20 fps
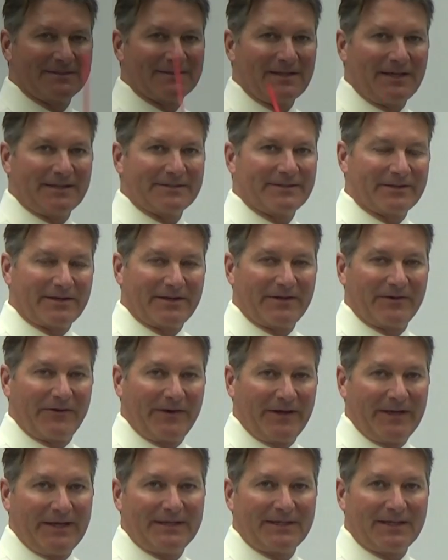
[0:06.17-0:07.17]
is Dr.
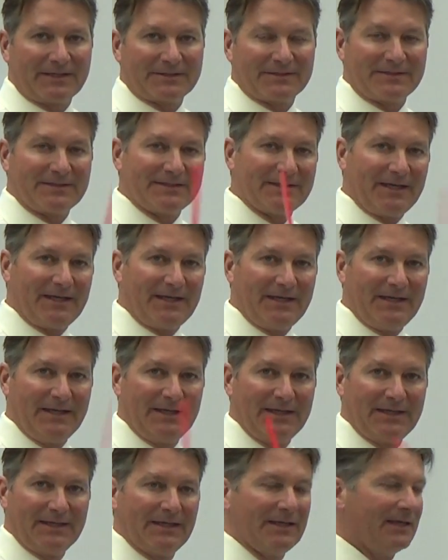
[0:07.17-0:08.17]
Caridi, Dr.
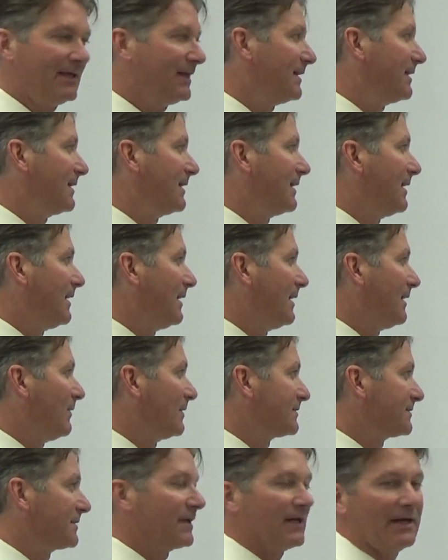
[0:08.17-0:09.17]
C,
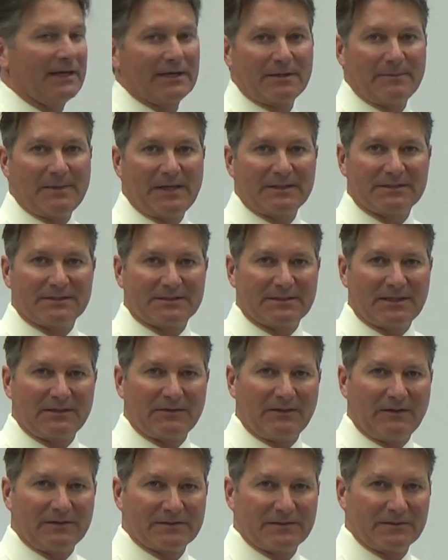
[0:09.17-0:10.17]
Austin Gynecomastia
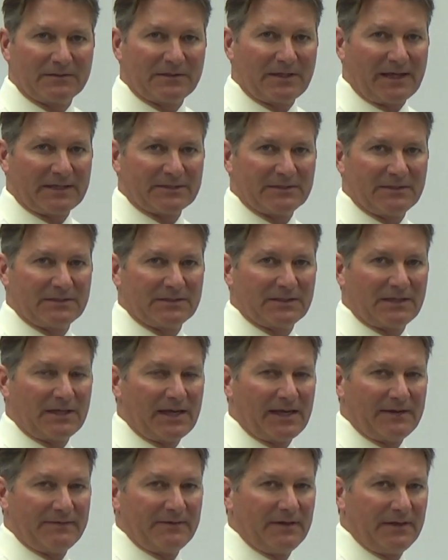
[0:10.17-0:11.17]
Center, Austin, Texas, and I
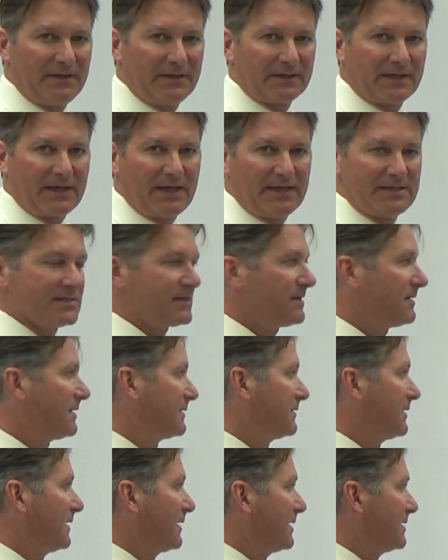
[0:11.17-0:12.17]
have a case here.
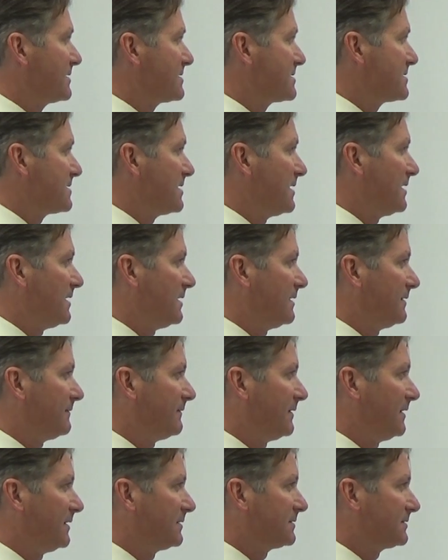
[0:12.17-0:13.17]
I think it's
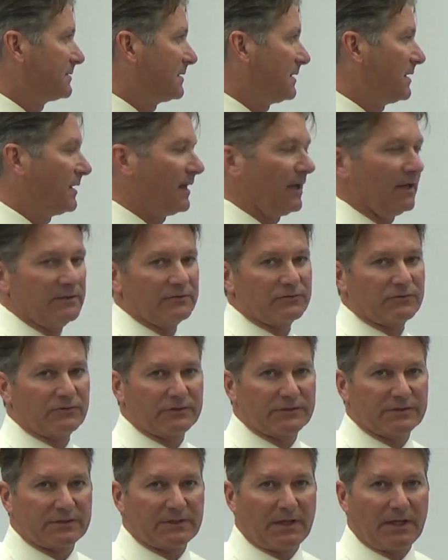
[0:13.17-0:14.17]

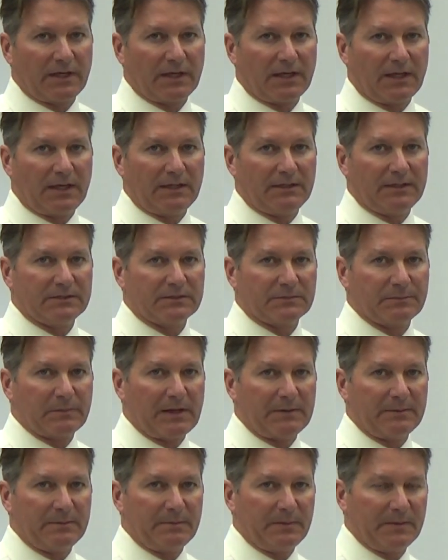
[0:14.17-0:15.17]
interesting and it's
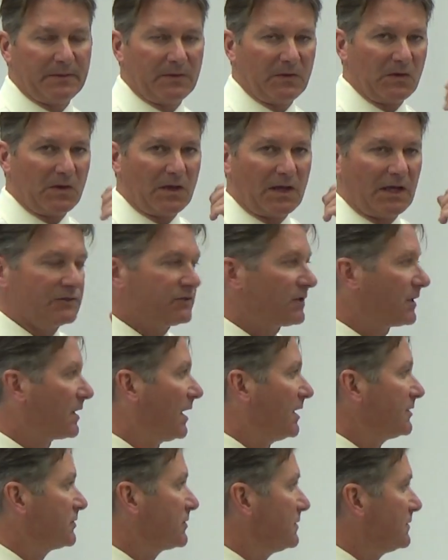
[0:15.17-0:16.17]
probably
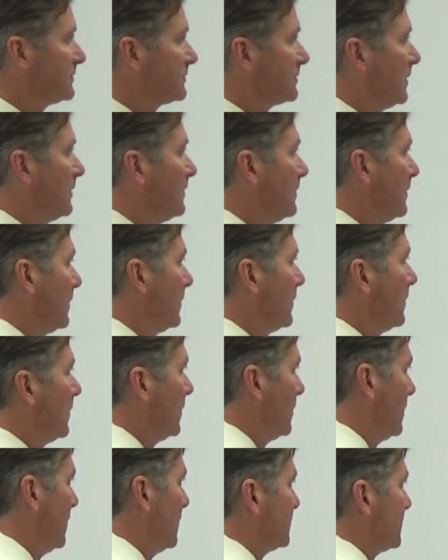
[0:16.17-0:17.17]
educational. So
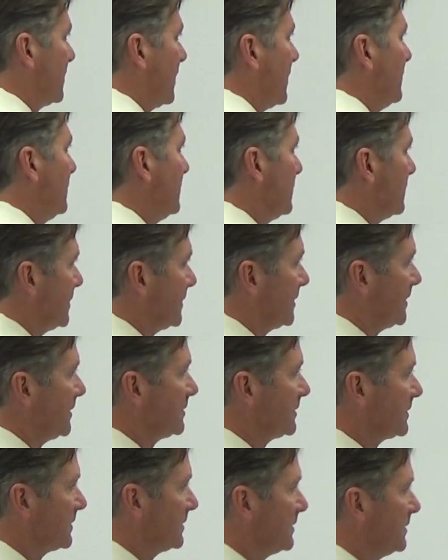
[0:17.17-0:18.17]
let's take a look at
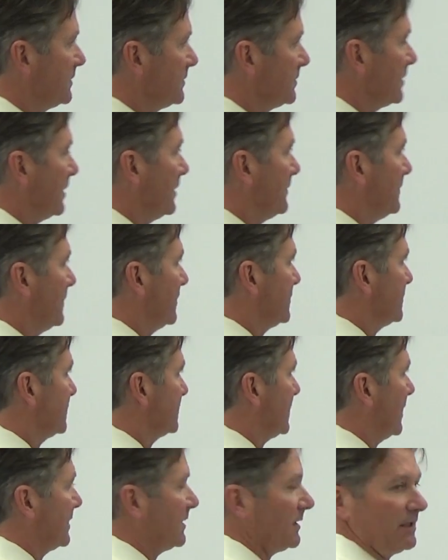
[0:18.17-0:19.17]
this gentleman.
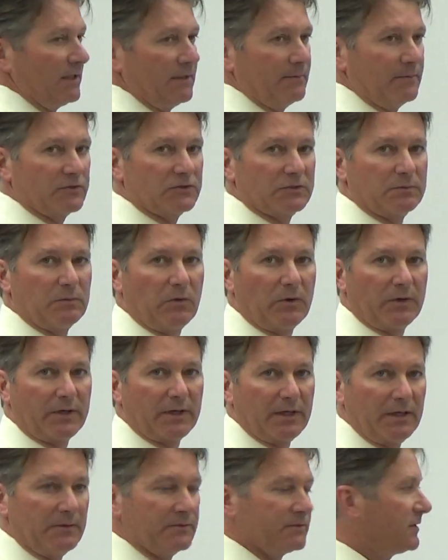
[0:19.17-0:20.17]
I did him this morning,
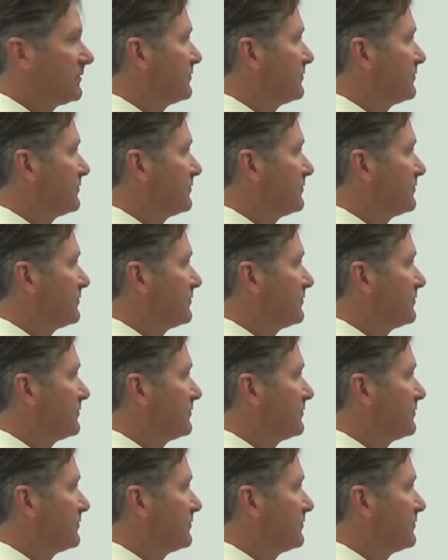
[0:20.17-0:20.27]
and he was an